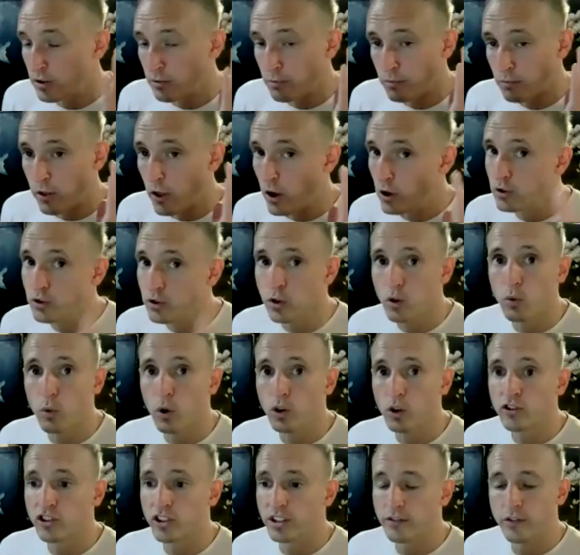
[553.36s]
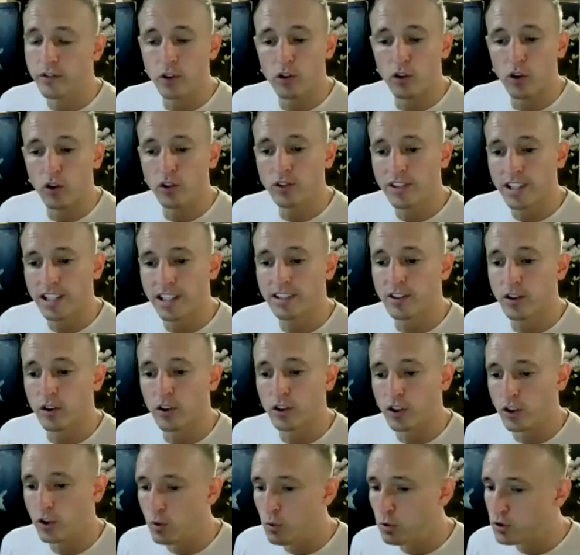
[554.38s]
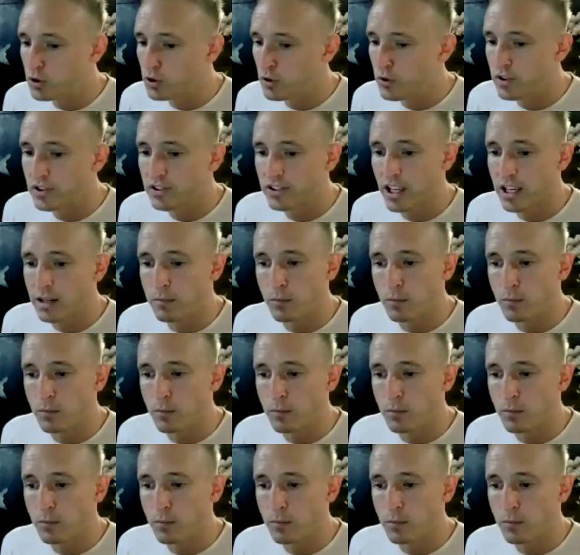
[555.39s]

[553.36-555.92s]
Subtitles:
those who are watching, if you're on TikTok, you will do the same.